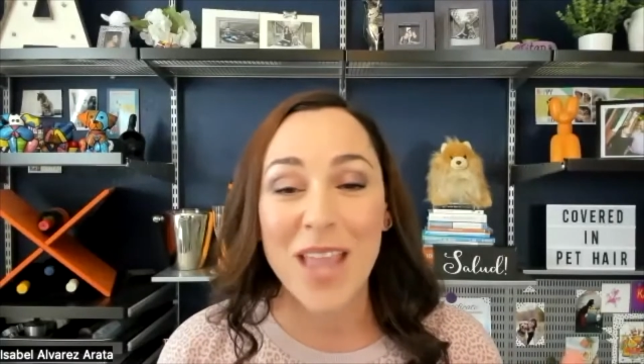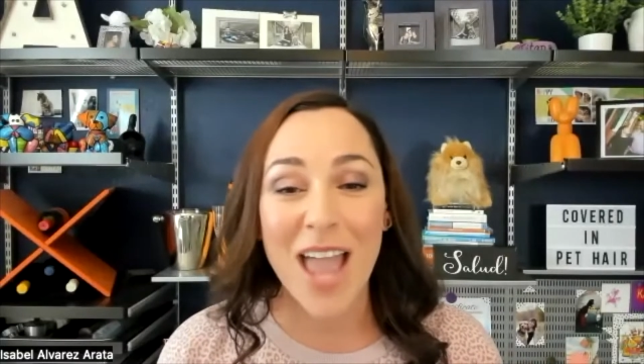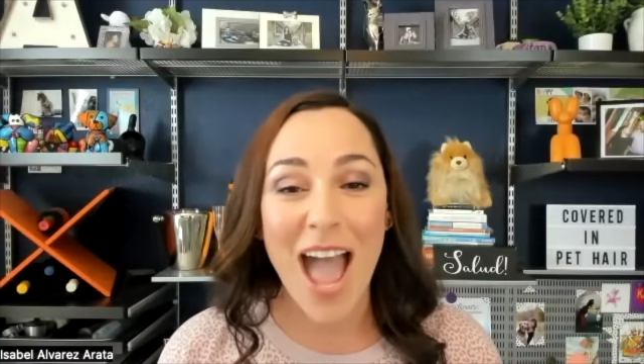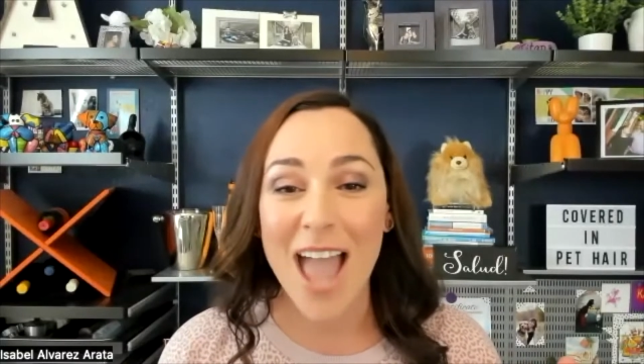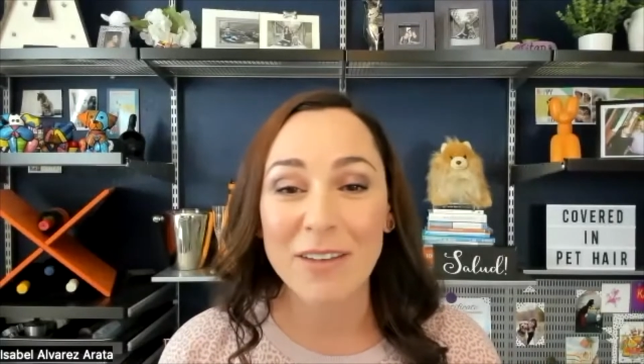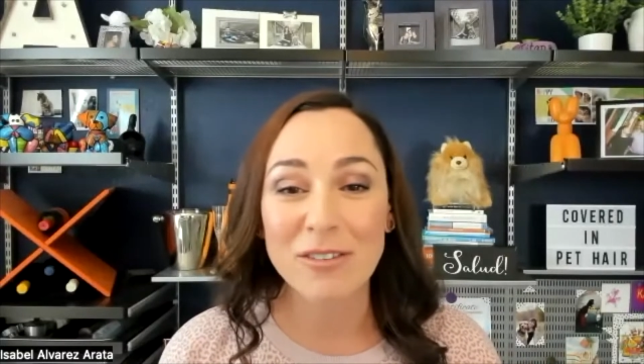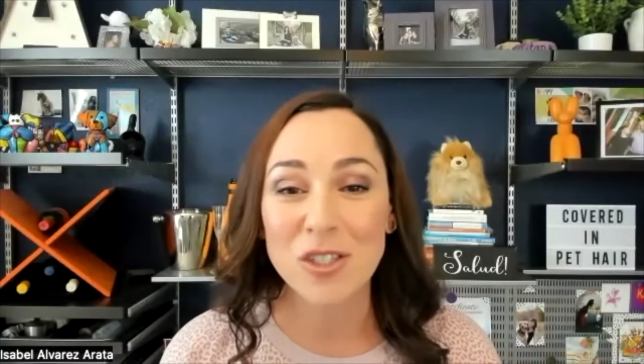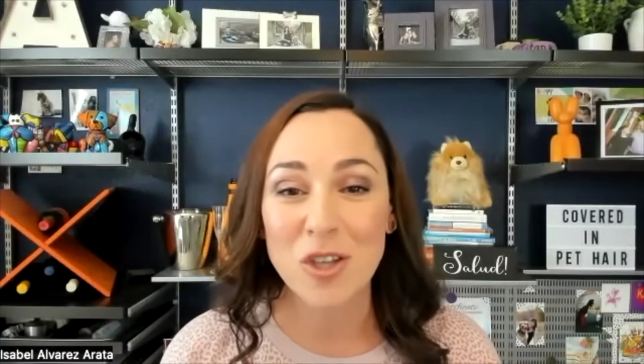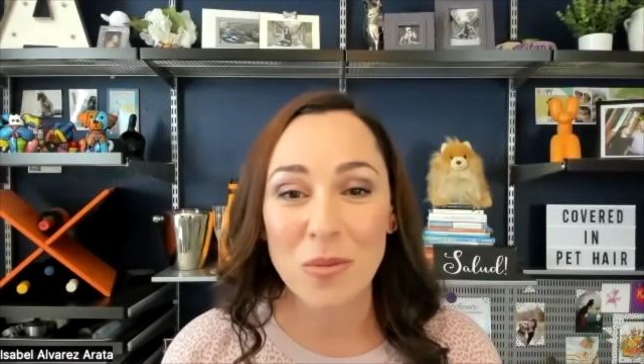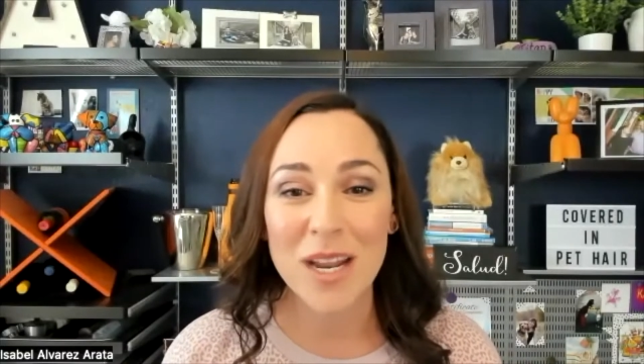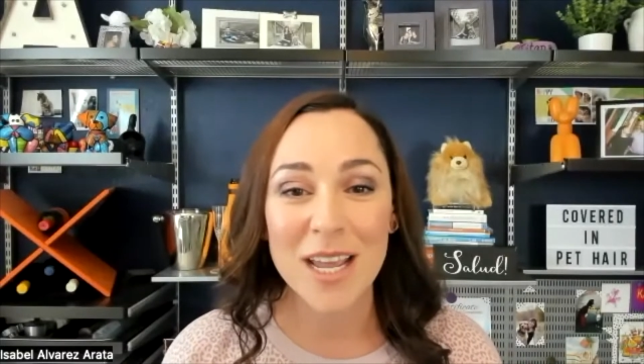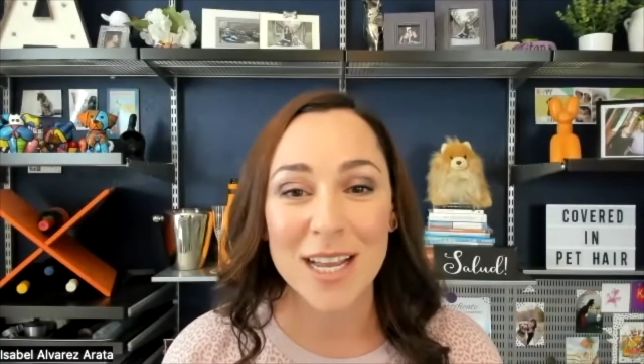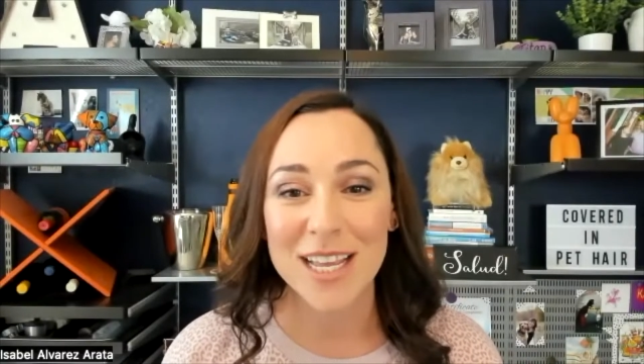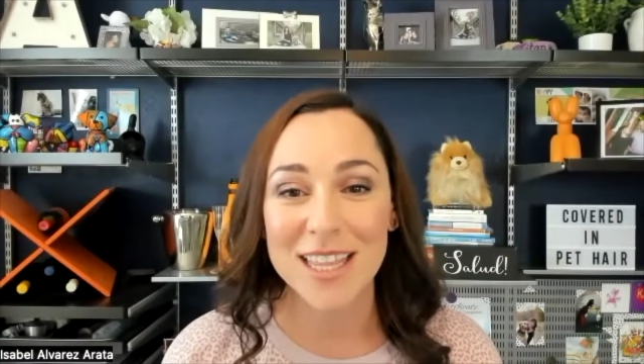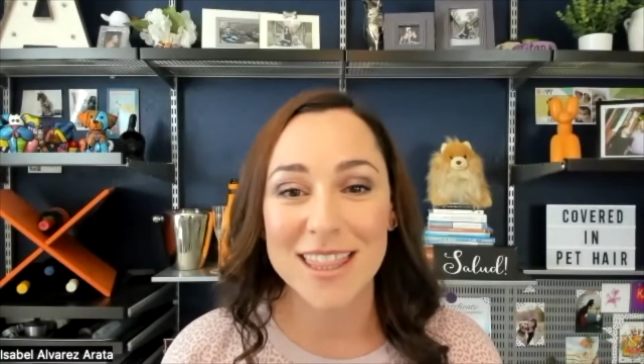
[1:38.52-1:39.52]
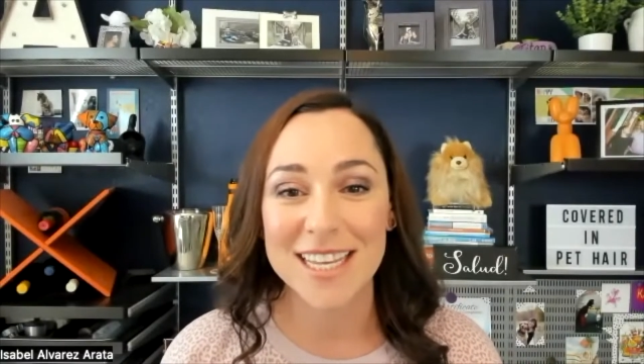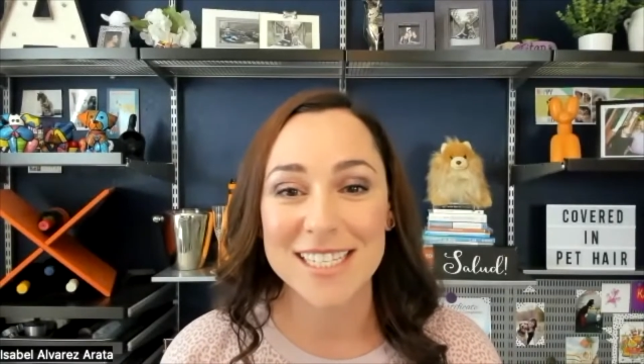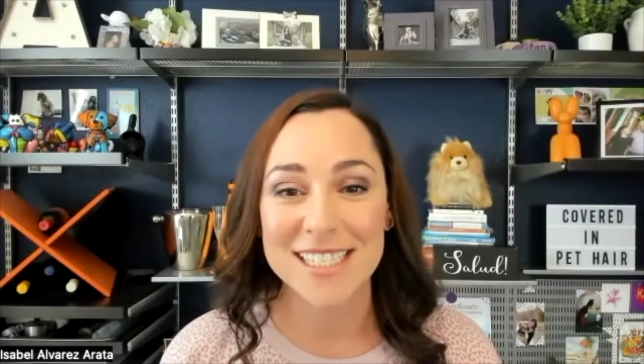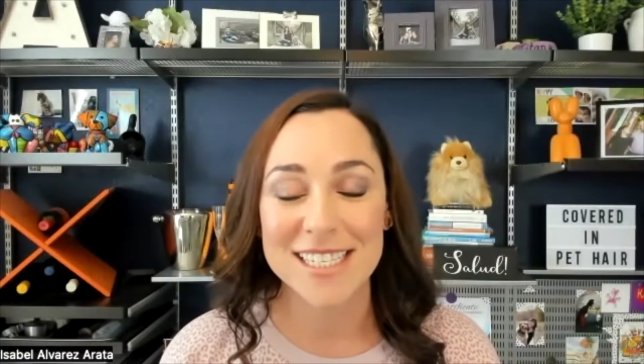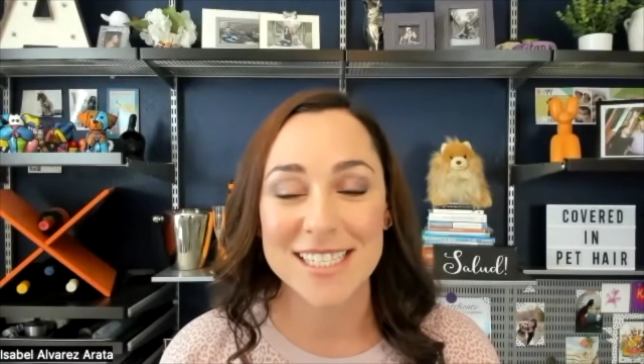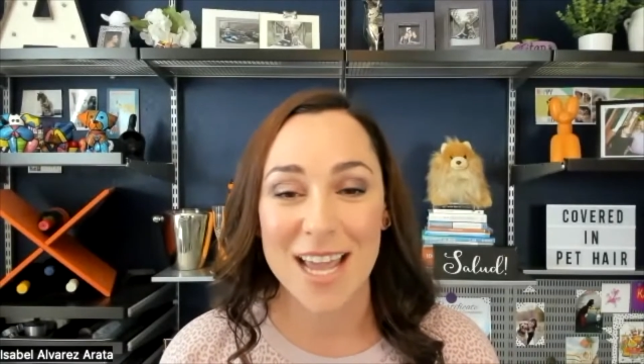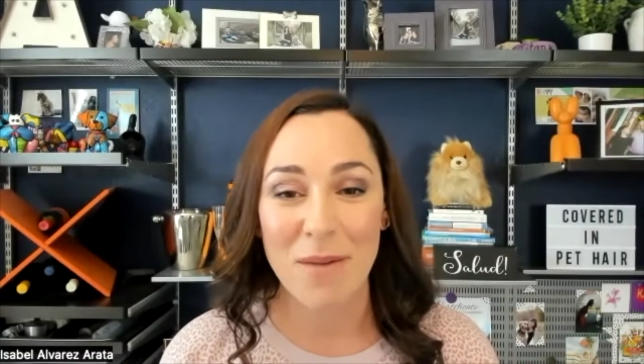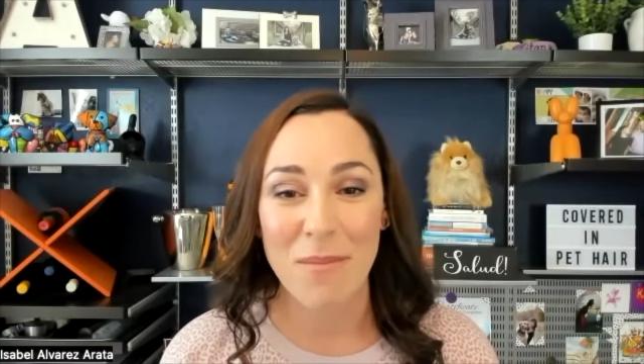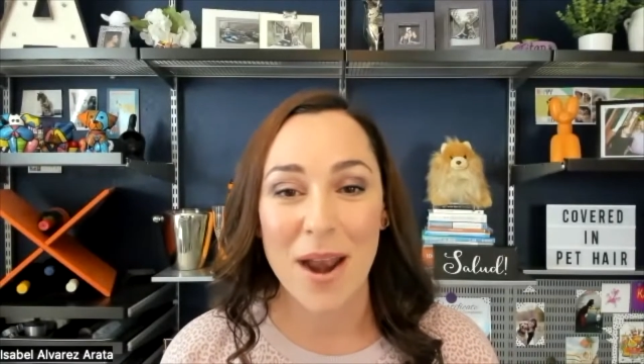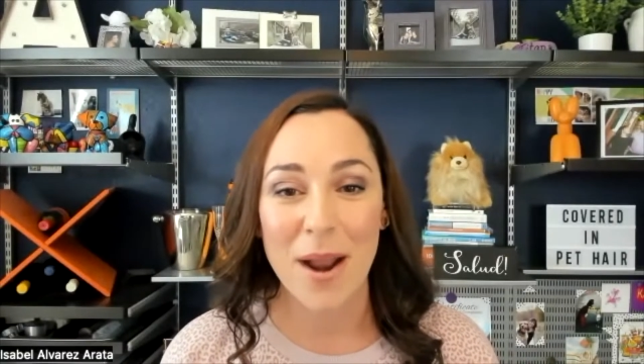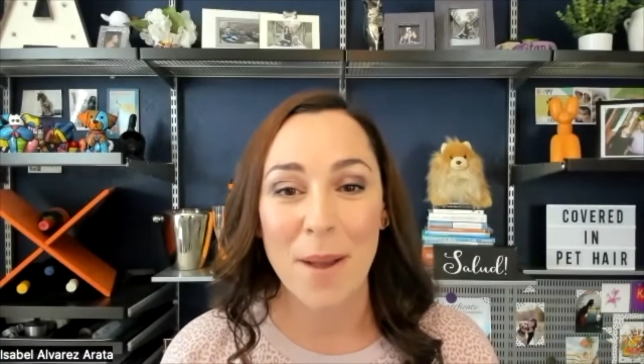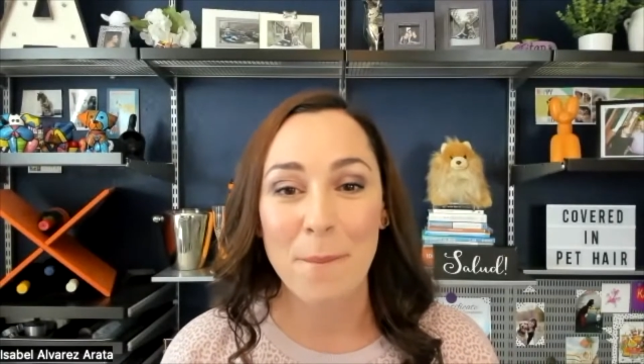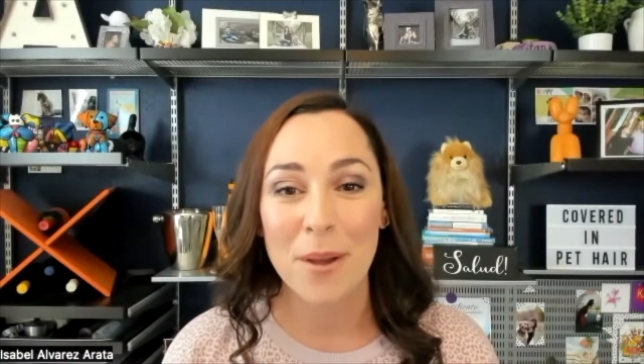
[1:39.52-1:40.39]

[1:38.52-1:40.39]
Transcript: I have so many good things to say about it,